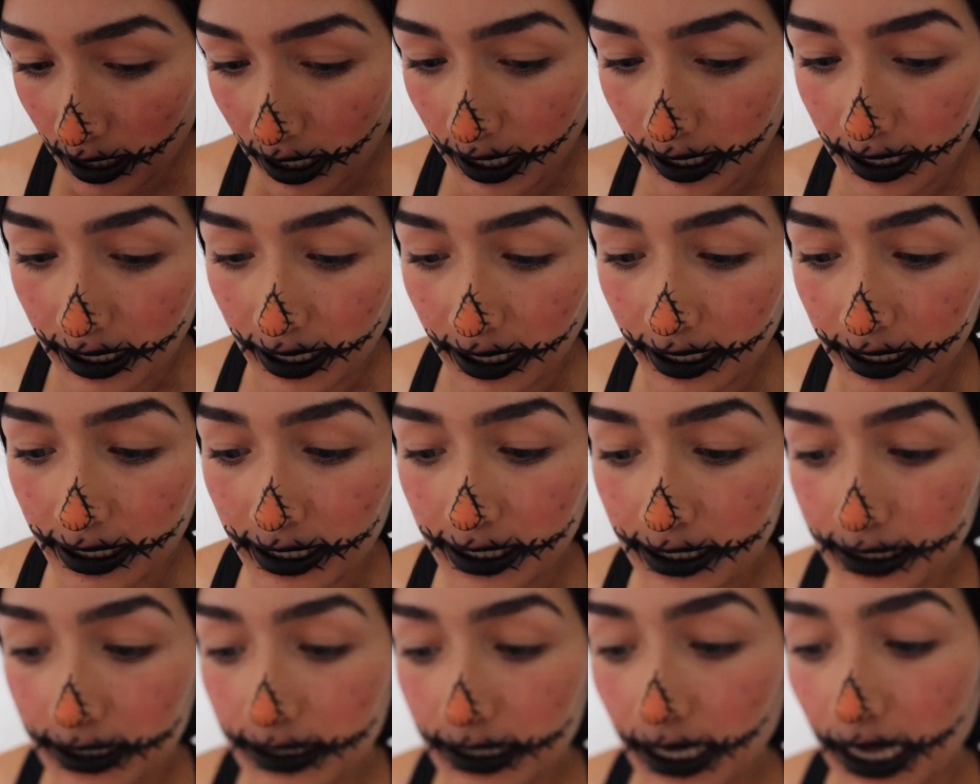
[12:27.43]
And then
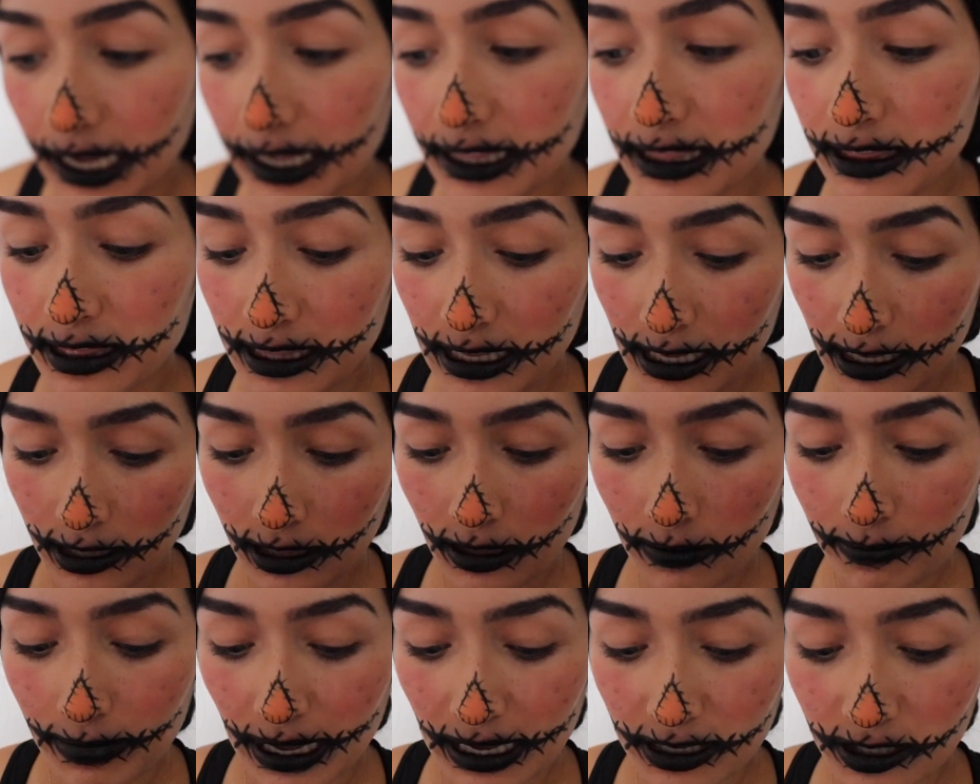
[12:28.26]
I think
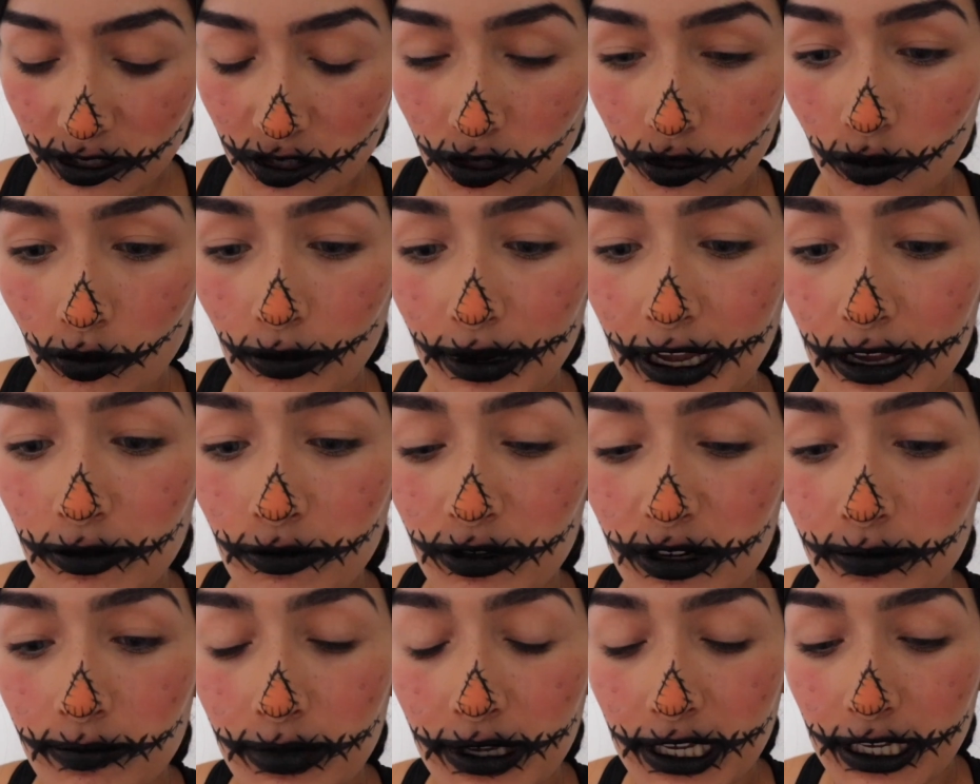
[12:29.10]
the best way
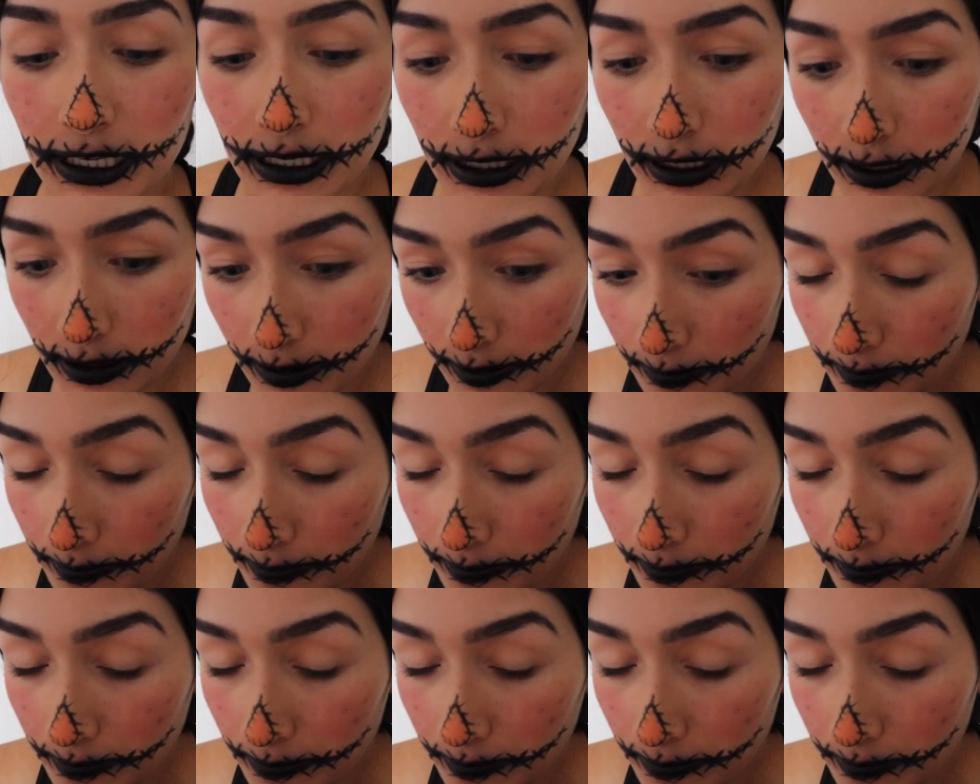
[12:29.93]
would be